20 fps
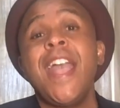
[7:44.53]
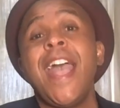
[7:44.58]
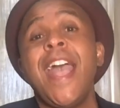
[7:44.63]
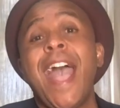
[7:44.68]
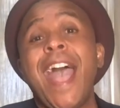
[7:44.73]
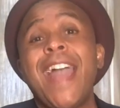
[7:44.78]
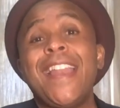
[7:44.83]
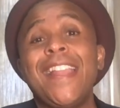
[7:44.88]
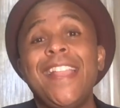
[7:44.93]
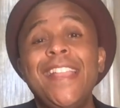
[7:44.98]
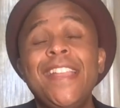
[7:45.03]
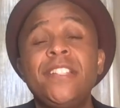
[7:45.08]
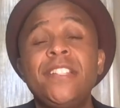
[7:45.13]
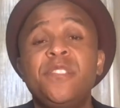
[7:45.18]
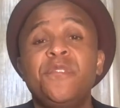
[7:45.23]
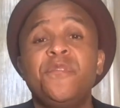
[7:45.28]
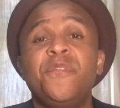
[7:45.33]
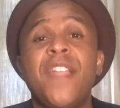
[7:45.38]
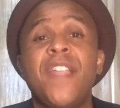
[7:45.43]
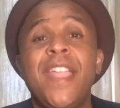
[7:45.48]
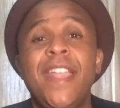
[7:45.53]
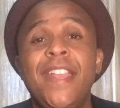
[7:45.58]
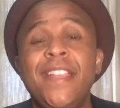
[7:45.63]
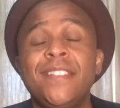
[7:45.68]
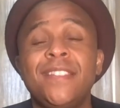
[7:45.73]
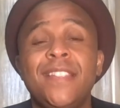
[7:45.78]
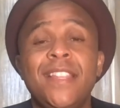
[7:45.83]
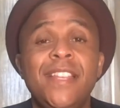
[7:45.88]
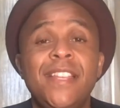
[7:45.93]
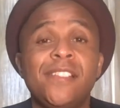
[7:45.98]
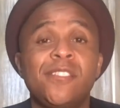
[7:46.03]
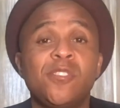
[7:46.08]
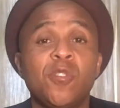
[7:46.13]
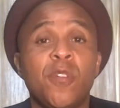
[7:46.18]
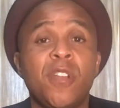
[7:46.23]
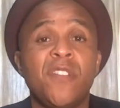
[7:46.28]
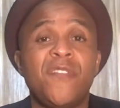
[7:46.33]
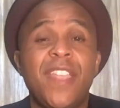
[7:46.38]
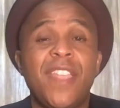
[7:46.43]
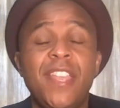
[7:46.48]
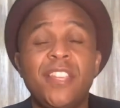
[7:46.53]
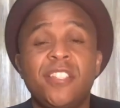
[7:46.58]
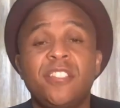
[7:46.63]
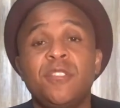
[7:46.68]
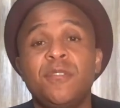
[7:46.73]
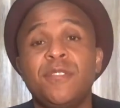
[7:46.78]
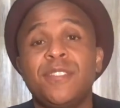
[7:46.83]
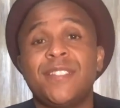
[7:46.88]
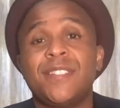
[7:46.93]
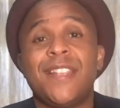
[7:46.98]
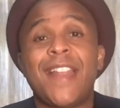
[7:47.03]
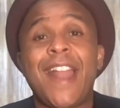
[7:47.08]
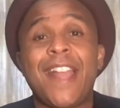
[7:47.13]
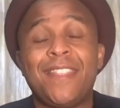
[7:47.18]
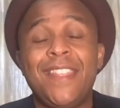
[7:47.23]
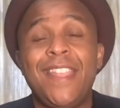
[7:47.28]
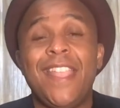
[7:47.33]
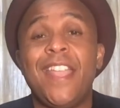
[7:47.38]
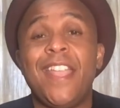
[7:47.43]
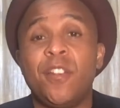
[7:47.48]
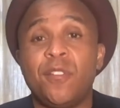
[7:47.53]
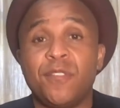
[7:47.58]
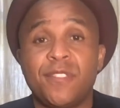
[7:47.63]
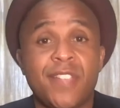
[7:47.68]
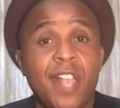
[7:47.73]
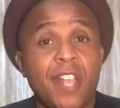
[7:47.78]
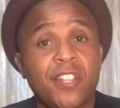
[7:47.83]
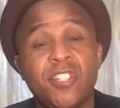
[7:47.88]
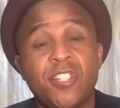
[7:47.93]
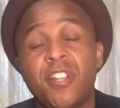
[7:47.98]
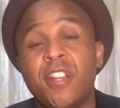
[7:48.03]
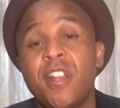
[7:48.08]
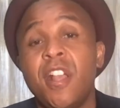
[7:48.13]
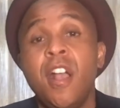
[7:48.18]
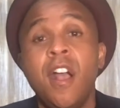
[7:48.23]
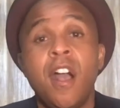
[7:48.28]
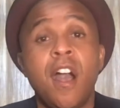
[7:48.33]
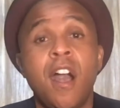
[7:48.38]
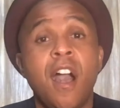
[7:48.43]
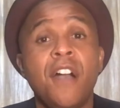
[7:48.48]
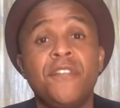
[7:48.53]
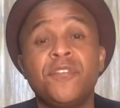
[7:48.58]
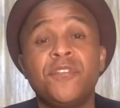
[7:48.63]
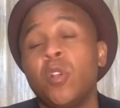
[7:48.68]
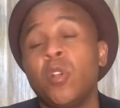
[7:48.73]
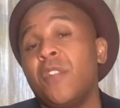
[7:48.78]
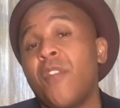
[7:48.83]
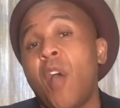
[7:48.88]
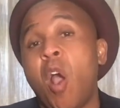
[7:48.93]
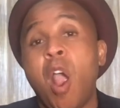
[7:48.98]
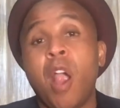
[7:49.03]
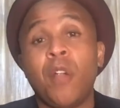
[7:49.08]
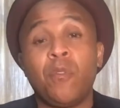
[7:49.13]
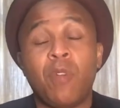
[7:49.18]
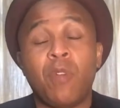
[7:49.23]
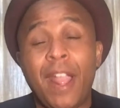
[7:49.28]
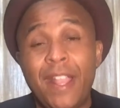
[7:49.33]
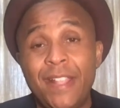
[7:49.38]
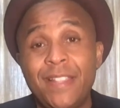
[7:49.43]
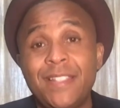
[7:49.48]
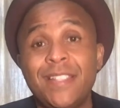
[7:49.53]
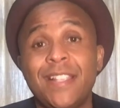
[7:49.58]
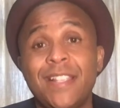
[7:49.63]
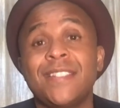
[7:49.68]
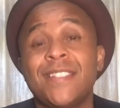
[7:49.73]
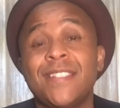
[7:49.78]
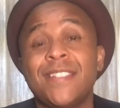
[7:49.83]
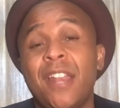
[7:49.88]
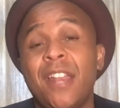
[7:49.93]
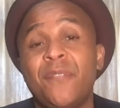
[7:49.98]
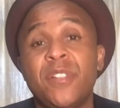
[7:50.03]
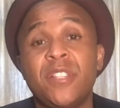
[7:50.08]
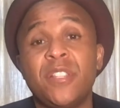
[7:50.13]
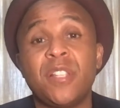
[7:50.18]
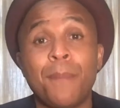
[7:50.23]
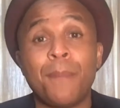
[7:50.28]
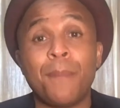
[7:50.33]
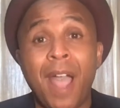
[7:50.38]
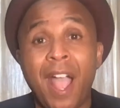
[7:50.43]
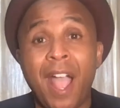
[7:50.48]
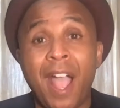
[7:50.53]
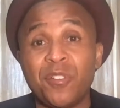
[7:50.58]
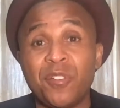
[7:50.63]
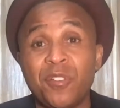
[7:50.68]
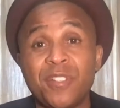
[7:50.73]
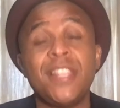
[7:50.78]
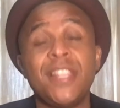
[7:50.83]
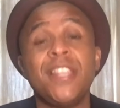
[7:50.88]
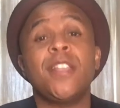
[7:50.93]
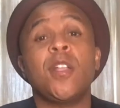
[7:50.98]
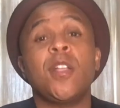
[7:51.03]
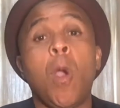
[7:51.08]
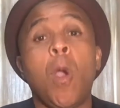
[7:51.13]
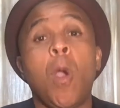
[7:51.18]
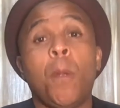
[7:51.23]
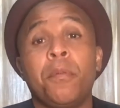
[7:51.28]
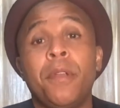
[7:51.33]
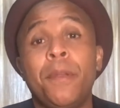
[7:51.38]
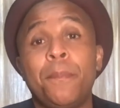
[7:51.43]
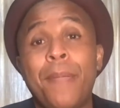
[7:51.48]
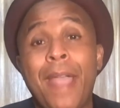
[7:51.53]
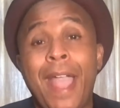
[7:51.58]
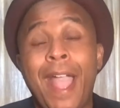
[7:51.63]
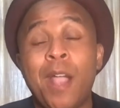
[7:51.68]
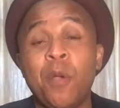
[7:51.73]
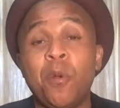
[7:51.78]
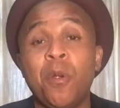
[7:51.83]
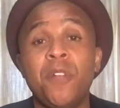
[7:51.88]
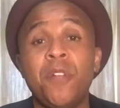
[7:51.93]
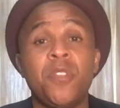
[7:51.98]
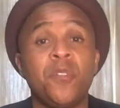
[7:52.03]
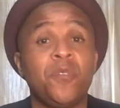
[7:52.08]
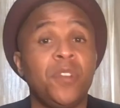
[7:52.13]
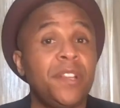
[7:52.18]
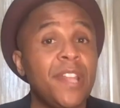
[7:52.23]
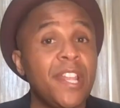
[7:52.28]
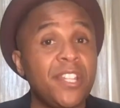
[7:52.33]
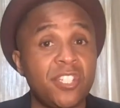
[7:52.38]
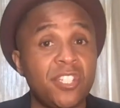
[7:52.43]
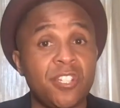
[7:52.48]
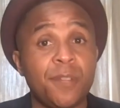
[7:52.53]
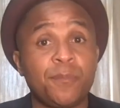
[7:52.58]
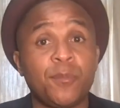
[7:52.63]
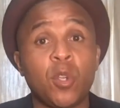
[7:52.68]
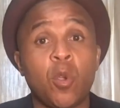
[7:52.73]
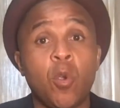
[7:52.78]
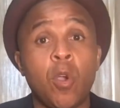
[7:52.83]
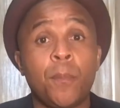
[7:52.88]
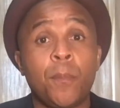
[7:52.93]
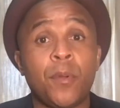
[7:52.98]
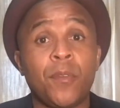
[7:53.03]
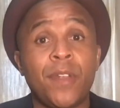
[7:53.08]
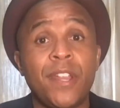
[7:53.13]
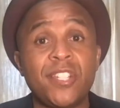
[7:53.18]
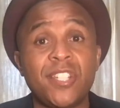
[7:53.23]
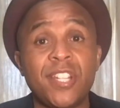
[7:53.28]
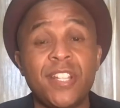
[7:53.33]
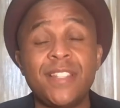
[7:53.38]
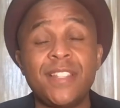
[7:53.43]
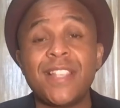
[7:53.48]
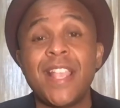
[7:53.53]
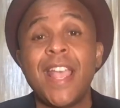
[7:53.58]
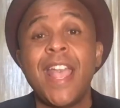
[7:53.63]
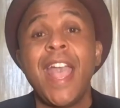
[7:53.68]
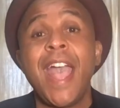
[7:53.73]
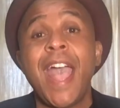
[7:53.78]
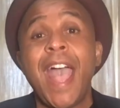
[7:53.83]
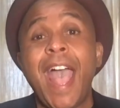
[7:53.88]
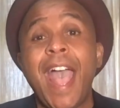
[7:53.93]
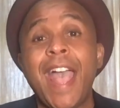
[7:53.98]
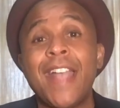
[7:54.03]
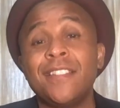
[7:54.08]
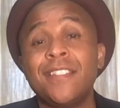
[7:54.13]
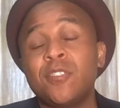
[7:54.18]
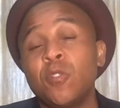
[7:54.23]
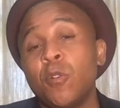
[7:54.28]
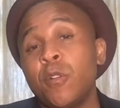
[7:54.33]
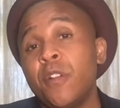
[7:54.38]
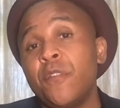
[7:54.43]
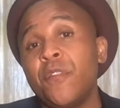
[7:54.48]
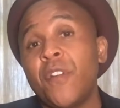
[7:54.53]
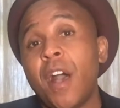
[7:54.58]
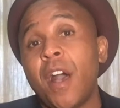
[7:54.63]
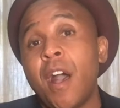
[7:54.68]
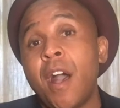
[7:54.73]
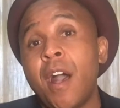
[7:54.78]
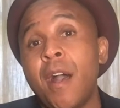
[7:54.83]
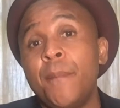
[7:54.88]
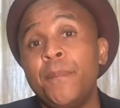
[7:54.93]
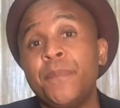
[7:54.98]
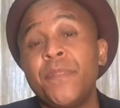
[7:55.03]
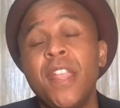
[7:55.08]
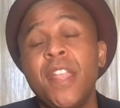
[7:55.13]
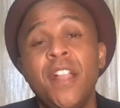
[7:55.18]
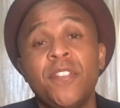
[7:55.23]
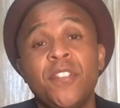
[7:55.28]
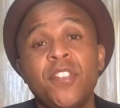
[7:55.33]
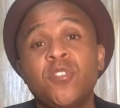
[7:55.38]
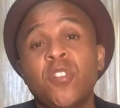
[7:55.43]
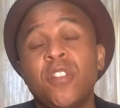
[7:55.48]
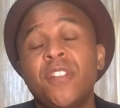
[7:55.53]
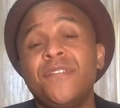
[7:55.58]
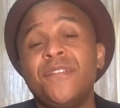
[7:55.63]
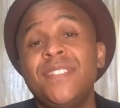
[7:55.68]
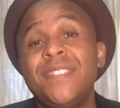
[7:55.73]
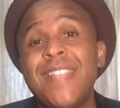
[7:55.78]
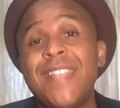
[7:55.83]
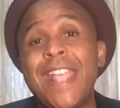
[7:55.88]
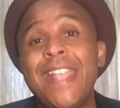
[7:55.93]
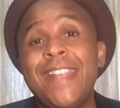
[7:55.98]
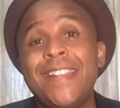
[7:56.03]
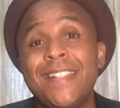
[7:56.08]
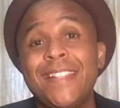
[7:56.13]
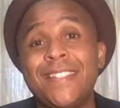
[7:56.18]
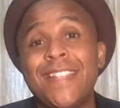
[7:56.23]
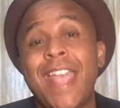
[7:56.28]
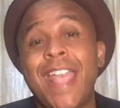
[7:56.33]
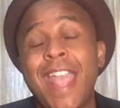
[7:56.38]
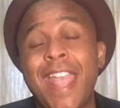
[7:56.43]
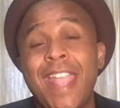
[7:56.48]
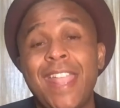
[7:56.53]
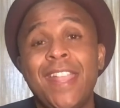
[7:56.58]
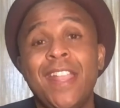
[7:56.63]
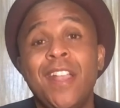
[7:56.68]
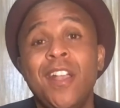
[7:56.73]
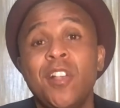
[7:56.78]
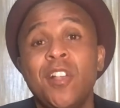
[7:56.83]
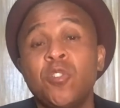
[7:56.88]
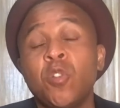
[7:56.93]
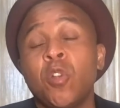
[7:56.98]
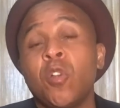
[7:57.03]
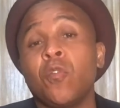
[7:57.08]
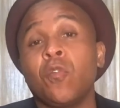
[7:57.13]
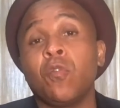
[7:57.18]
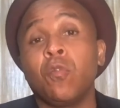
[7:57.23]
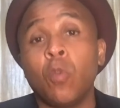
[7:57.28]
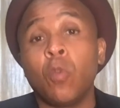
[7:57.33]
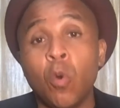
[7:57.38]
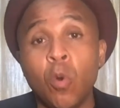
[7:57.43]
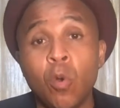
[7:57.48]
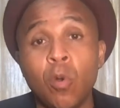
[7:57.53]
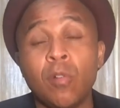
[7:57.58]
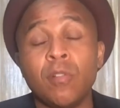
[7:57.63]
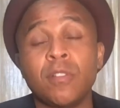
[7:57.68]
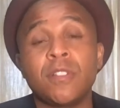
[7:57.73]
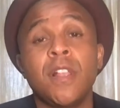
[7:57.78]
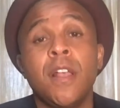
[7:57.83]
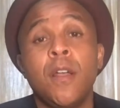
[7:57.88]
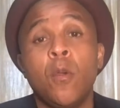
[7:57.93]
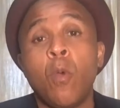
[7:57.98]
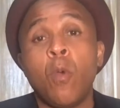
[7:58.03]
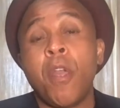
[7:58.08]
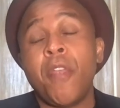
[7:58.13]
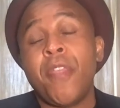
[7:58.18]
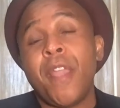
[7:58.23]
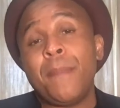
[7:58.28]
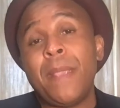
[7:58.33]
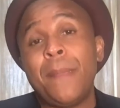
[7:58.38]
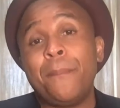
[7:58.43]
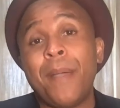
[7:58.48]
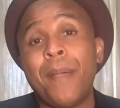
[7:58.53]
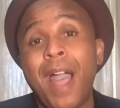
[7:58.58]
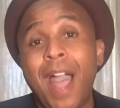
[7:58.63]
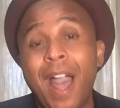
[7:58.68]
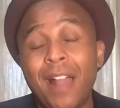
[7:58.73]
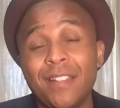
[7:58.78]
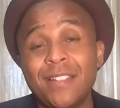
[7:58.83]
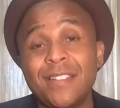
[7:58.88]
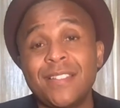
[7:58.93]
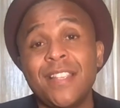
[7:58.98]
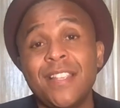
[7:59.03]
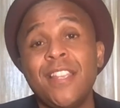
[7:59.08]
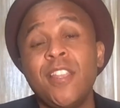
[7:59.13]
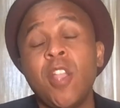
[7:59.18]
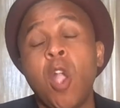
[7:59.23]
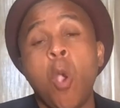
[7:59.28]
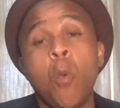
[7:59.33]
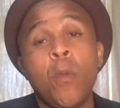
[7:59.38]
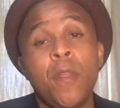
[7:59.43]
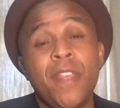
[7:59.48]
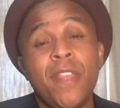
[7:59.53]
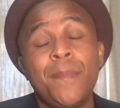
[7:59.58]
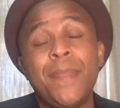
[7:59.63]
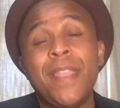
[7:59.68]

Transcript: At each phase, these sort of issues sit at the intersection of sort of our rights inside of a democracy, corporate power, and the relationship to corporations, and sort of um, the sort of day to day sort of rules, whether they be policy or whether they be